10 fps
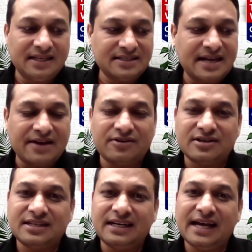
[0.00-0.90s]
This
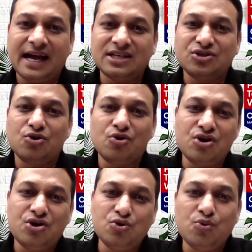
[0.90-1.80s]
diversity has
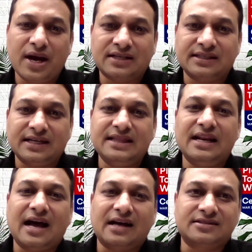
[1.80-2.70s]
grown 2x in
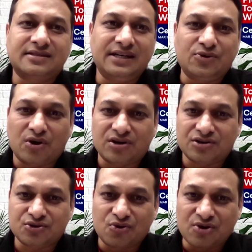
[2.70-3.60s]
the last 3
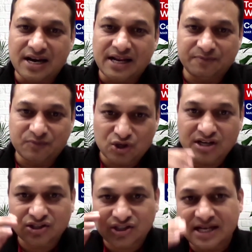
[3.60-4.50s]
quarters only. So
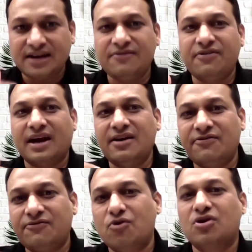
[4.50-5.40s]
there's
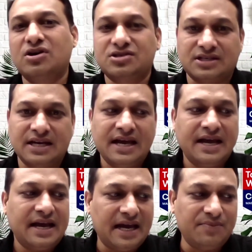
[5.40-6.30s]
significant focused
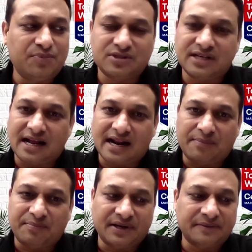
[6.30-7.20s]
inputs that are
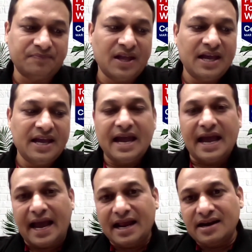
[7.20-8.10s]
happening.
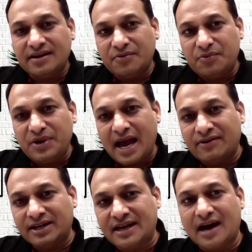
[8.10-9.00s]
And we
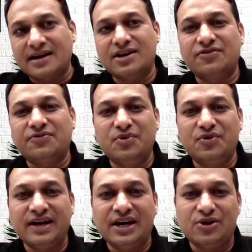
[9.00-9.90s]
have a target of
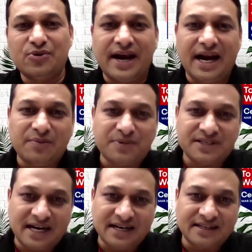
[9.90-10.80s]
moving it to
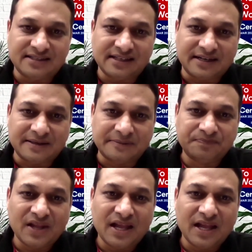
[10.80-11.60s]
8% this year